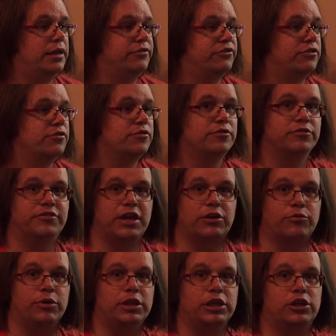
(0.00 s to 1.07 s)
to
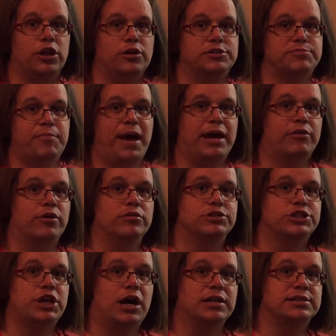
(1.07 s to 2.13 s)
take really close macro
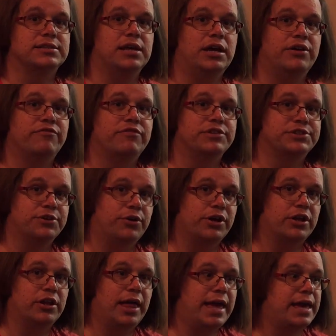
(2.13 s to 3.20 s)
shots of the
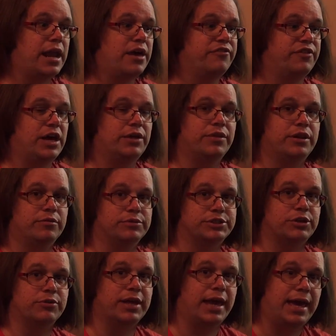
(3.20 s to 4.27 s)
soil, and I found that it was
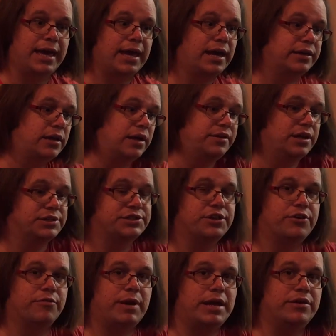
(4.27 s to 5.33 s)
okay. I
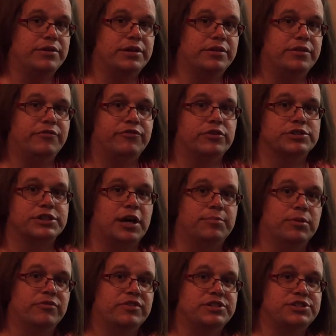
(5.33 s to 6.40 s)
dusted around in the first
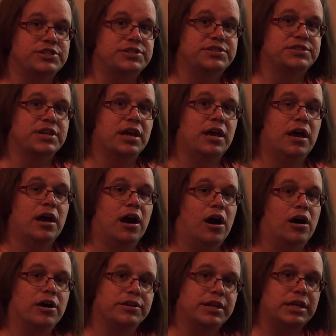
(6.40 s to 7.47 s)
couple of inches
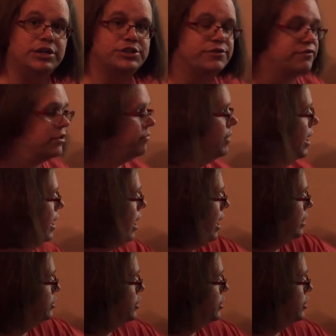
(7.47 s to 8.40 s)
on each of them. I